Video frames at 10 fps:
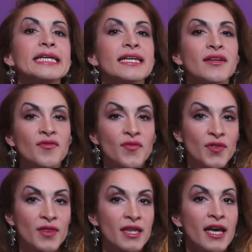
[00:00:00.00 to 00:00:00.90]
If
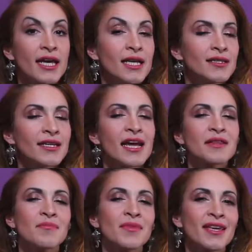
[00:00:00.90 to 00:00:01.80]
they look
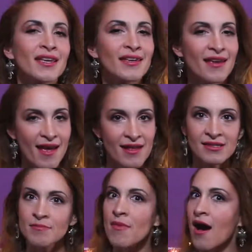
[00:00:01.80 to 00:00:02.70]
at me
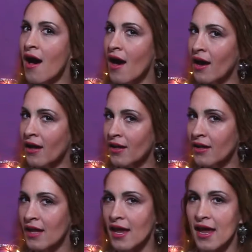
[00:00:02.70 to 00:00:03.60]
and
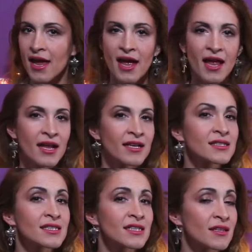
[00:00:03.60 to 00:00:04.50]
smile
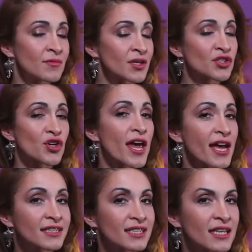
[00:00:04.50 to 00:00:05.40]
and seem
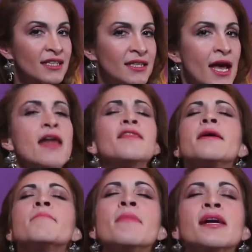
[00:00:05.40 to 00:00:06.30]
attracted,
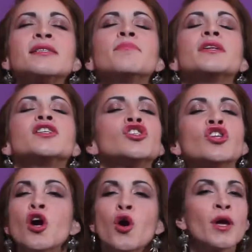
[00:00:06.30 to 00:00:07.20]
they must be
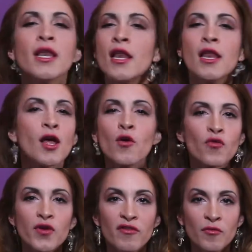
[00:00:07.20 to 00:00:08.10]
so in
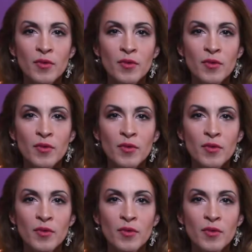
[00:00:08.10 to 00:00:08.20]
love with